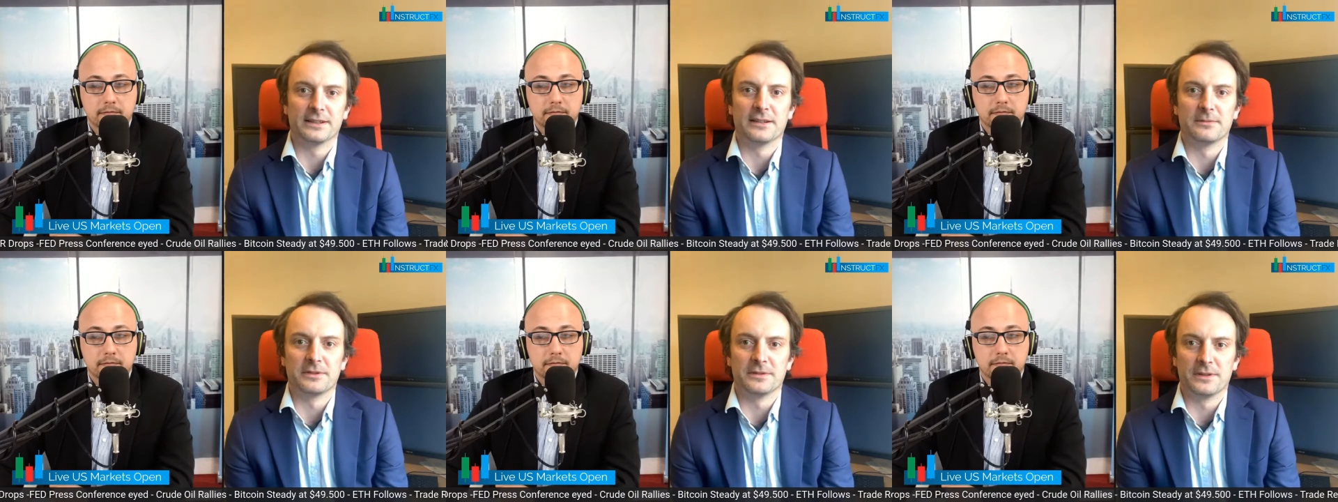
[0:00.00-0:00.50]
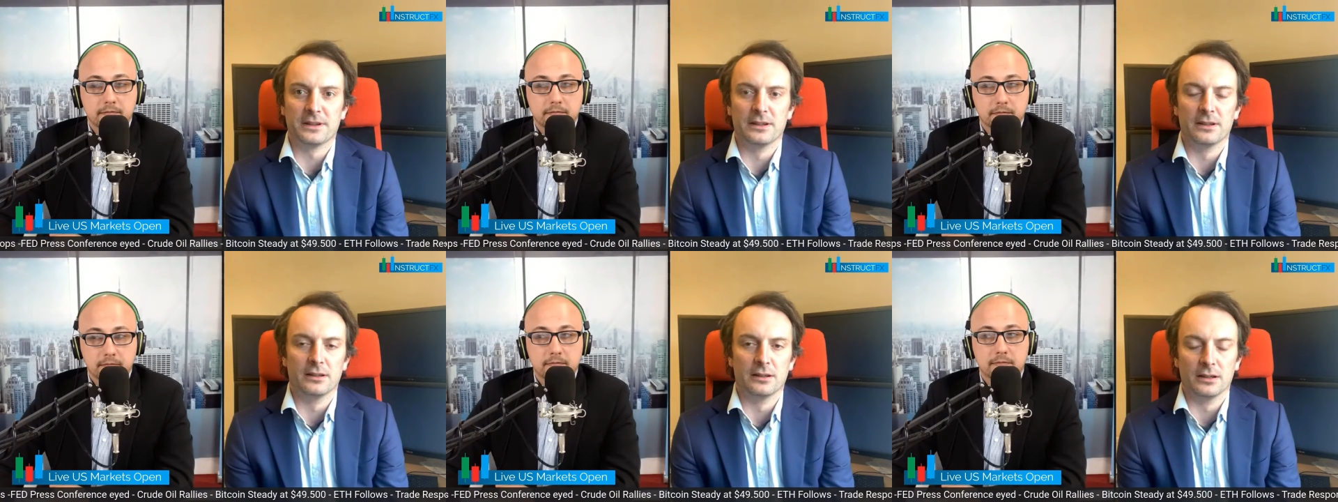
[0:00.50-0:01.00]
Speaker 1: in terms of
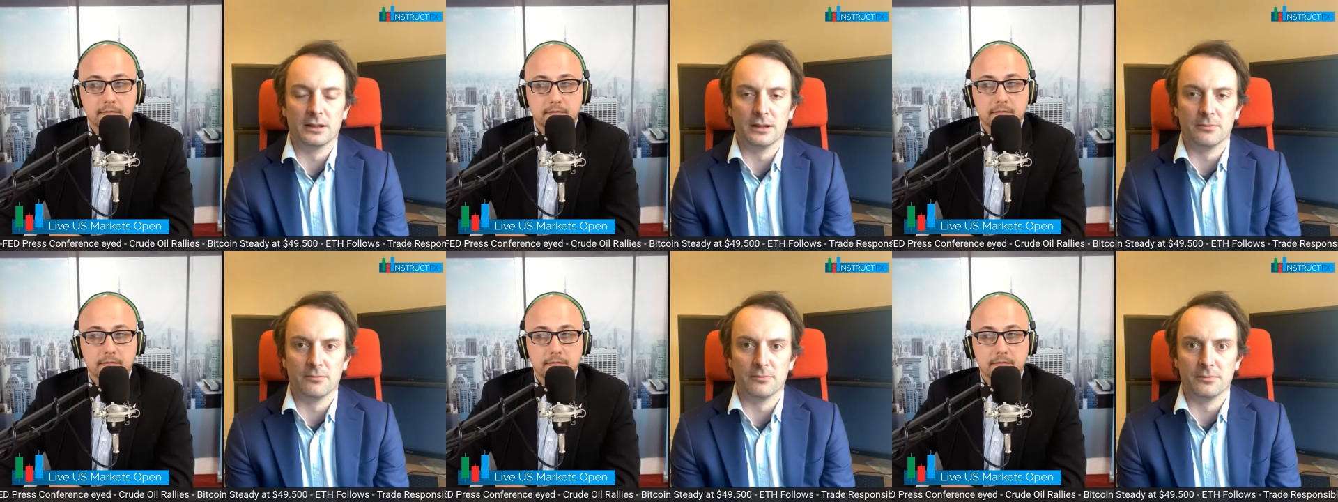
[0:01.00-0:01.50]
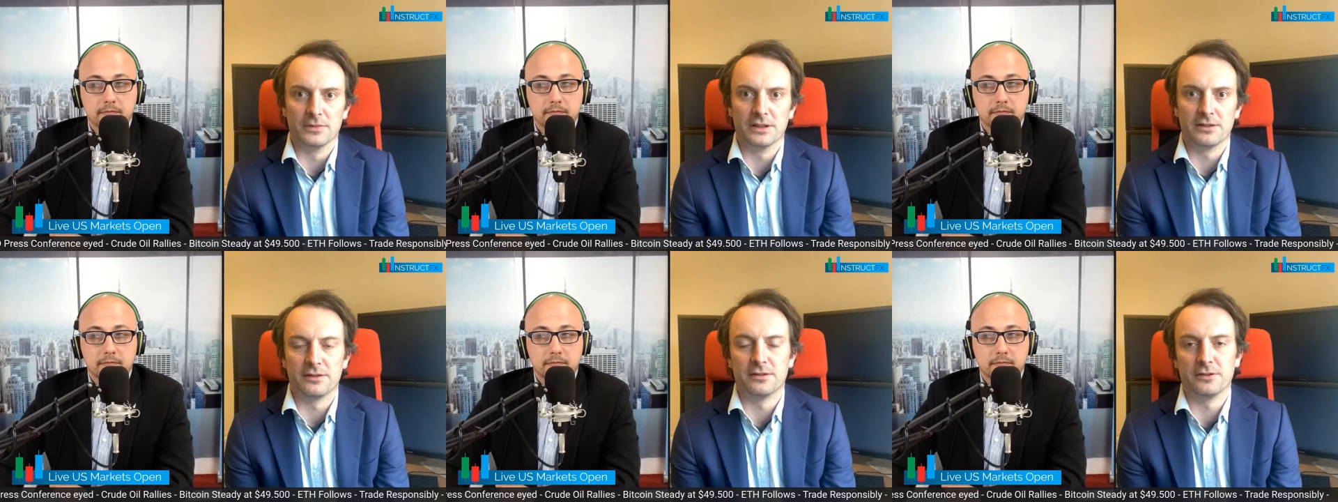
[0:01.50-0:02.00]
the, um,
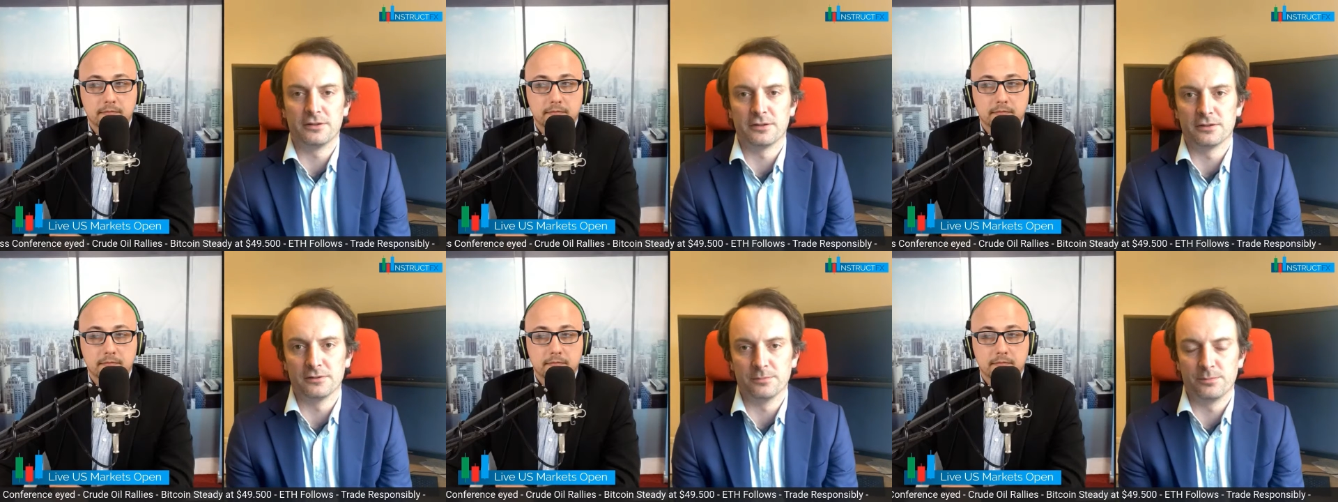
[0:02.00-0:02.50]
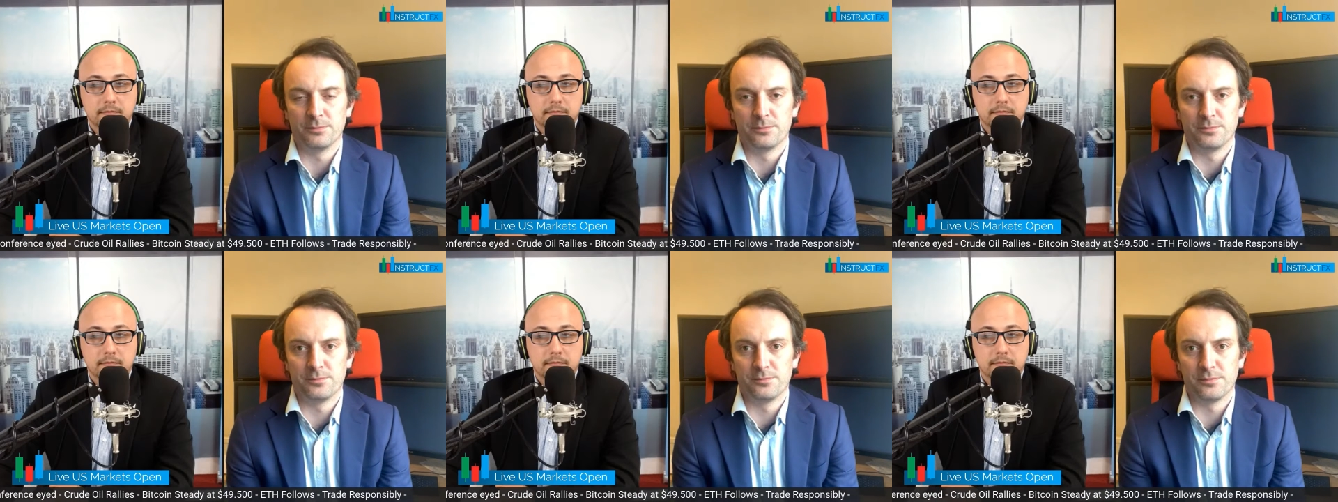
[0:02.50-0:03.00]
institutional
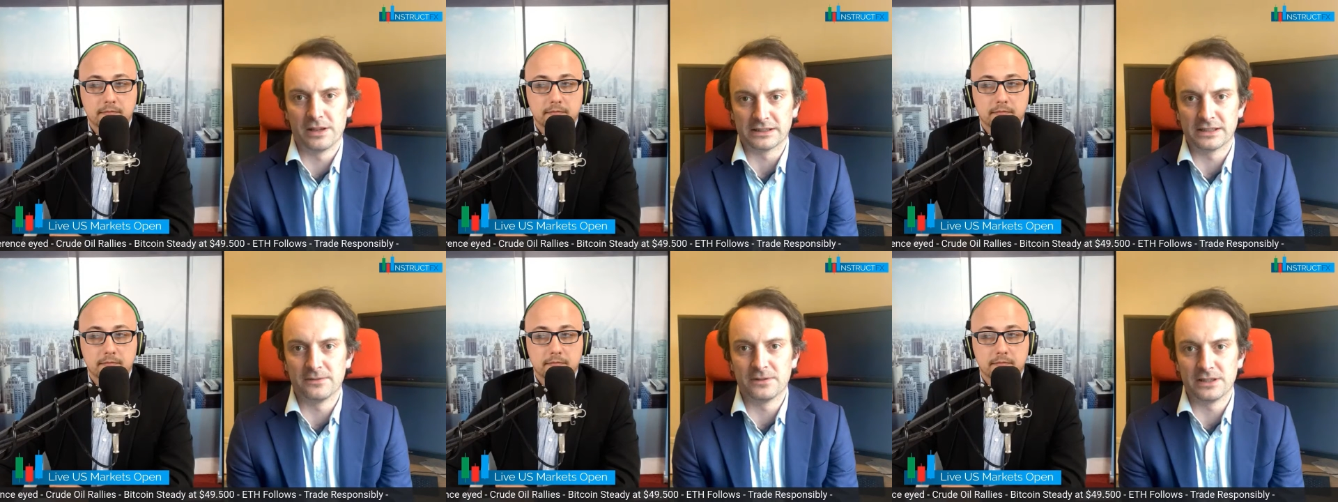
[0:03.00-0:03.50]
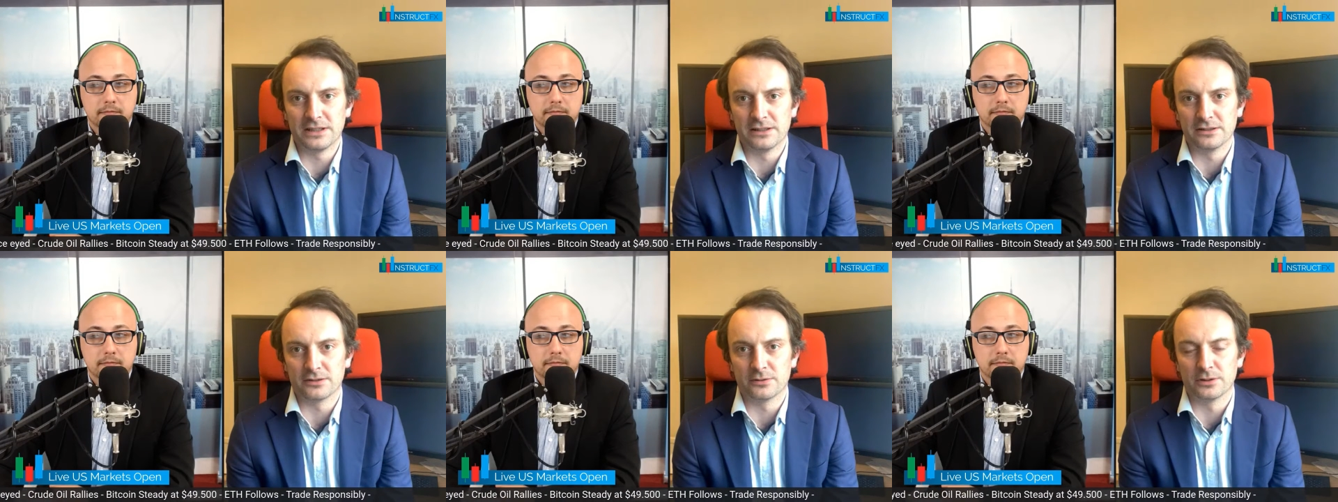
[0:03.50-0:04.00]
activity
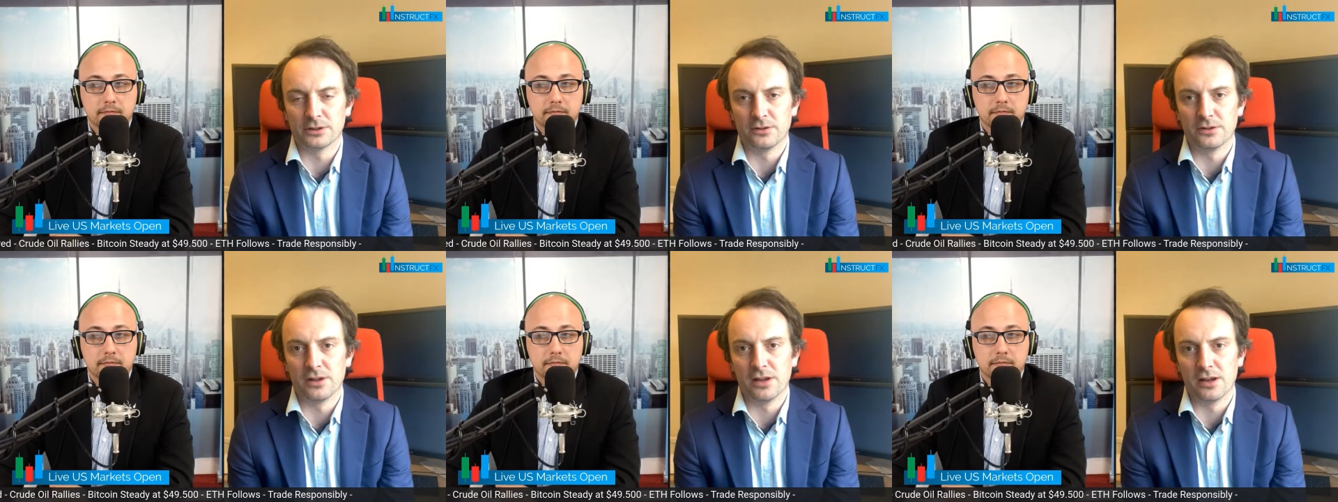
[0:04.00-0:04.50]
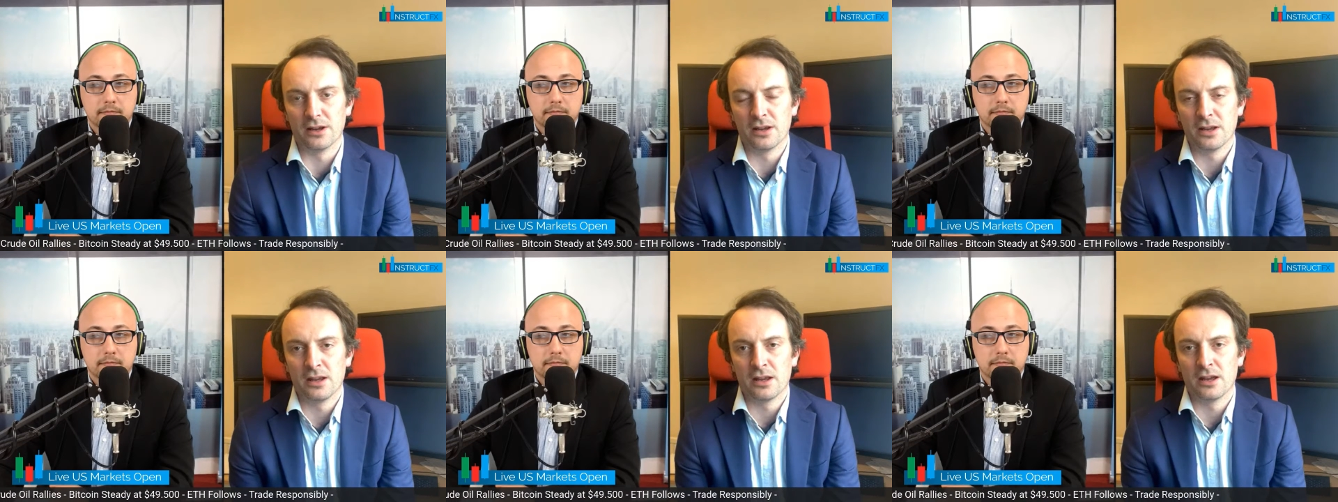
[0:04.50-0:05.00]
that's going on there.
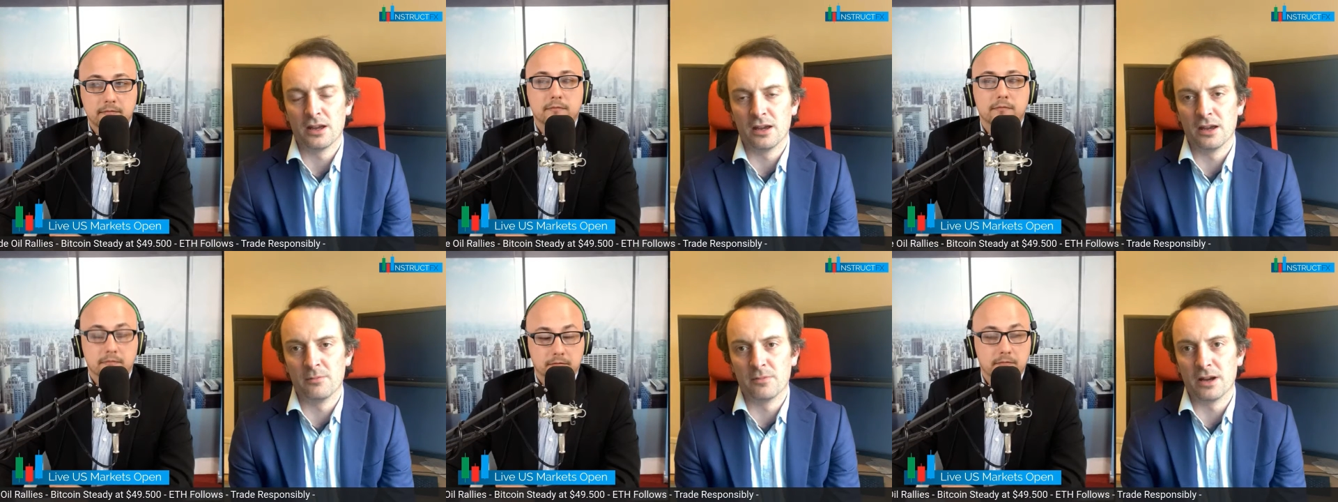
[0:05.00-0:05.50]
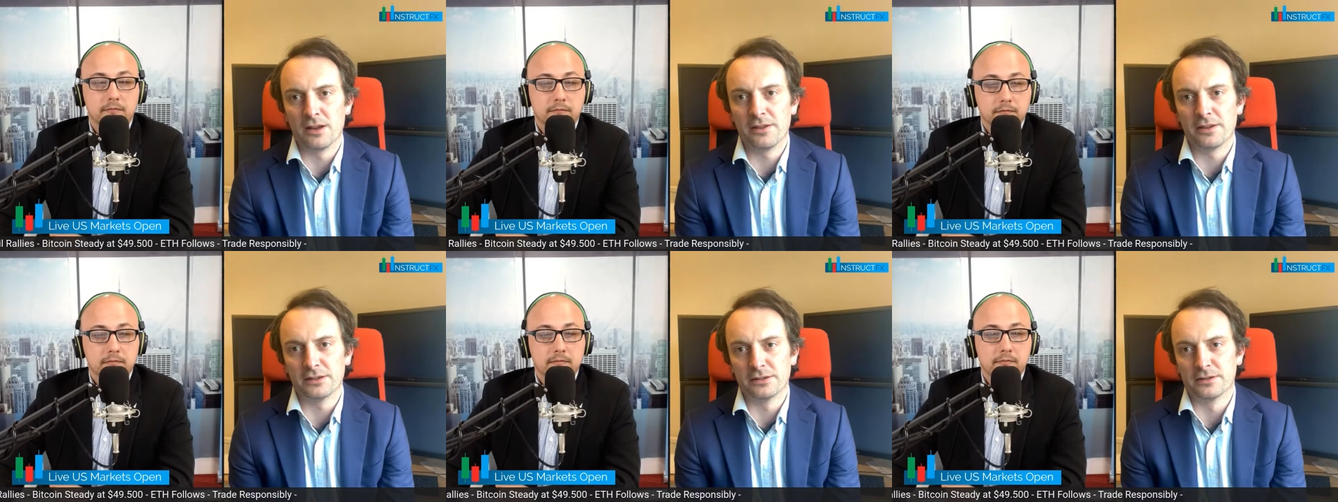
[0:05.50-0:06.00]
Um, I
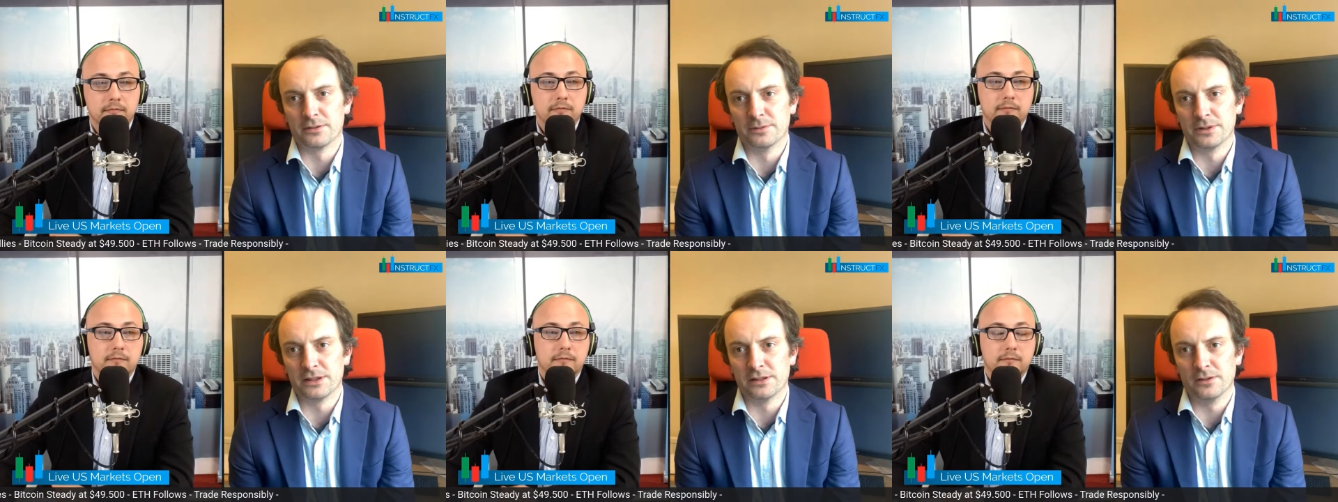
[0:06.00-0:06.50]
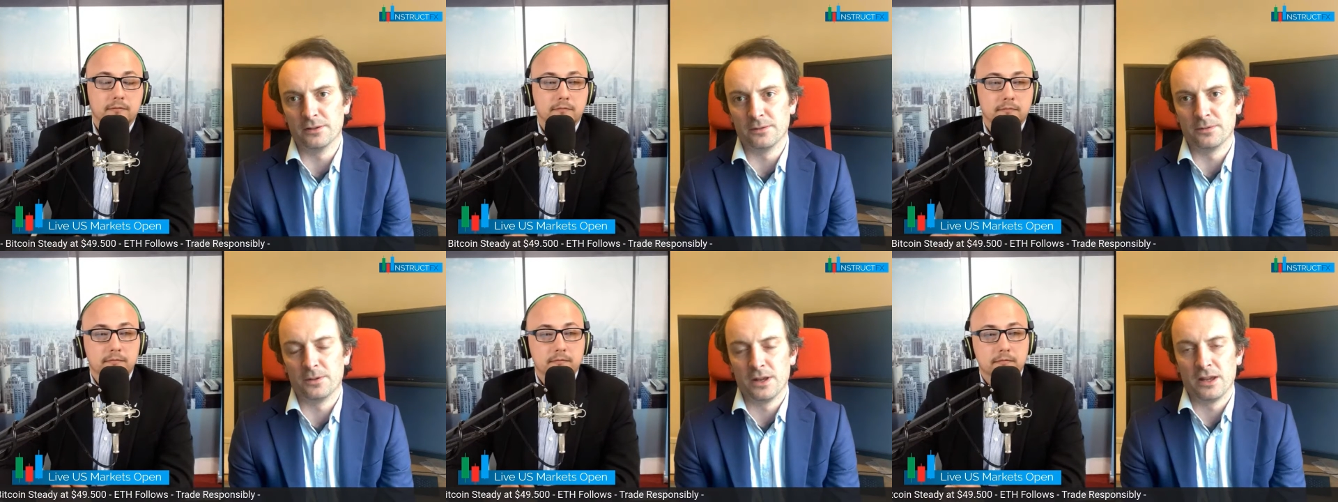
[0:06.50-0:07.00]
think there's obviously a lot of